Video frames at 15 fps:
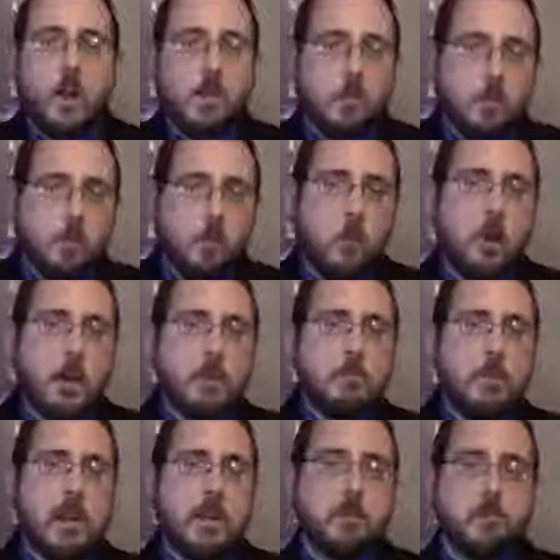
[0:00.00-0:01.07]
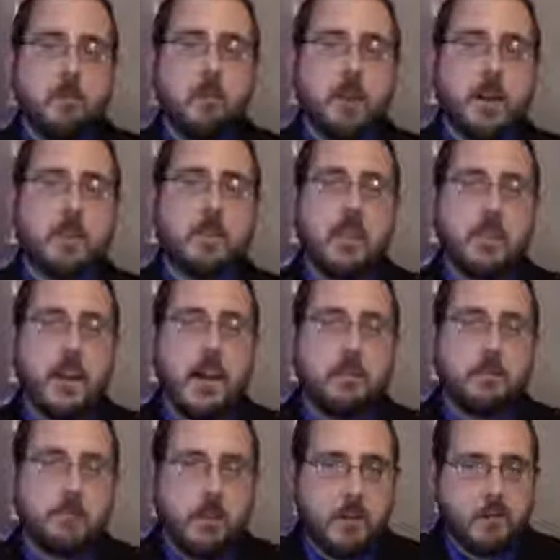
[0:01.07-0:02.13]
The one main point that I
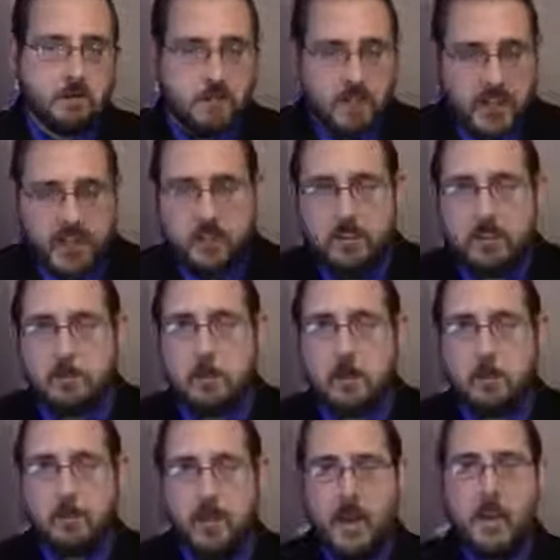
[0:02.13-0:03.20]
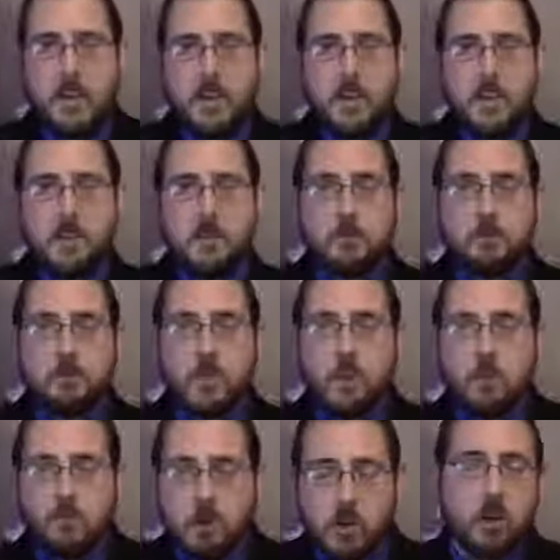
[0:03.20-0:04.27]
feel needs to be made here,
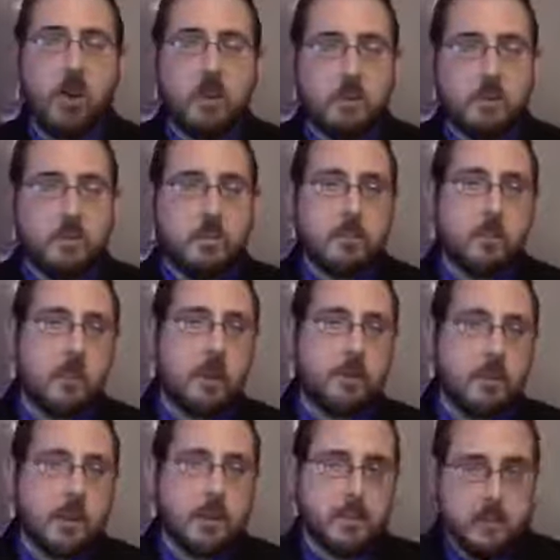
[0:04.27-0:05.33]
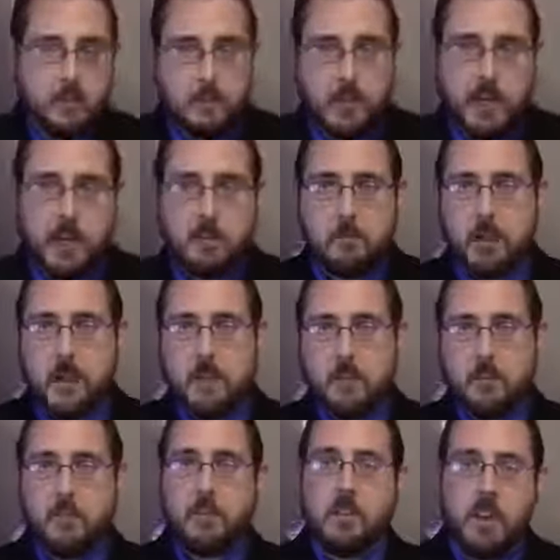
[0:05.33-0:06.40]
regardless of whether or not this plan by
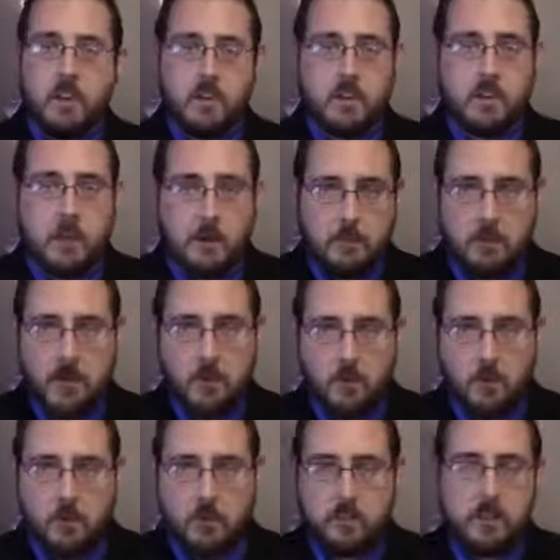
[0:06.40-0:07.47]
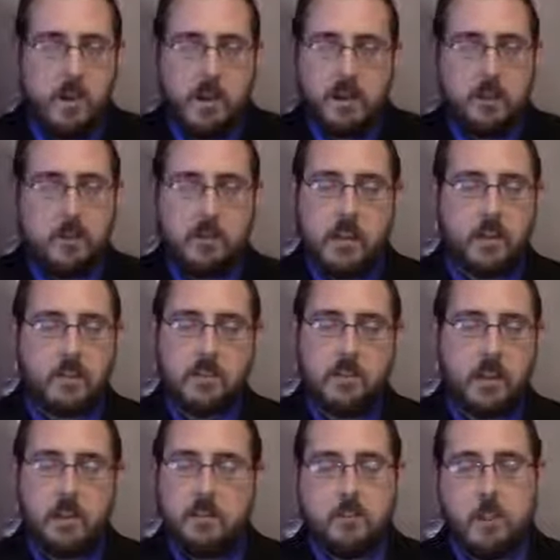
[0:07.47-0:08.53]
this Italian company works, and
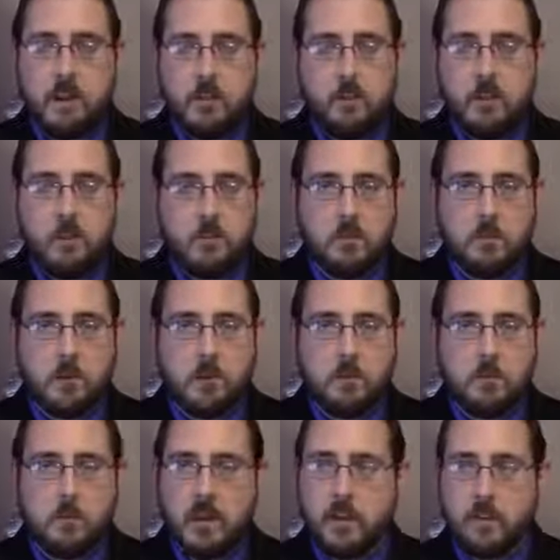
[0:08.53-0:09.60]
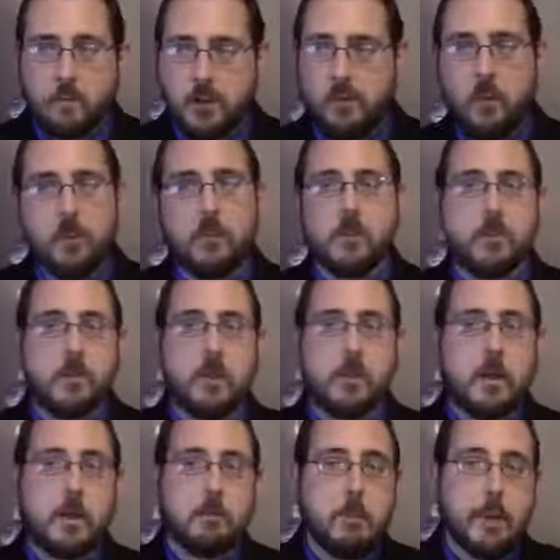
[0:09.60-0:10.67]
it's not going to work because we've heard this
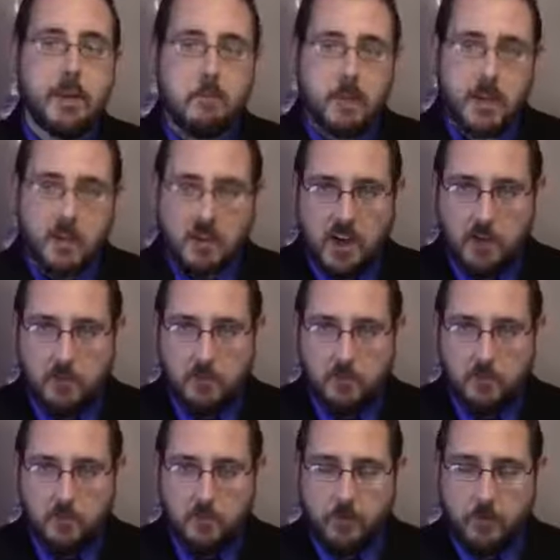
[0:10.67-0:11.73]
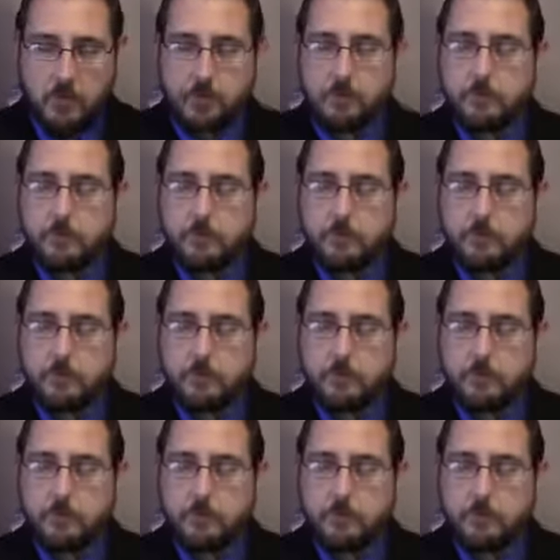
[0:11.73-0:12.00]
gimmick many, many times before.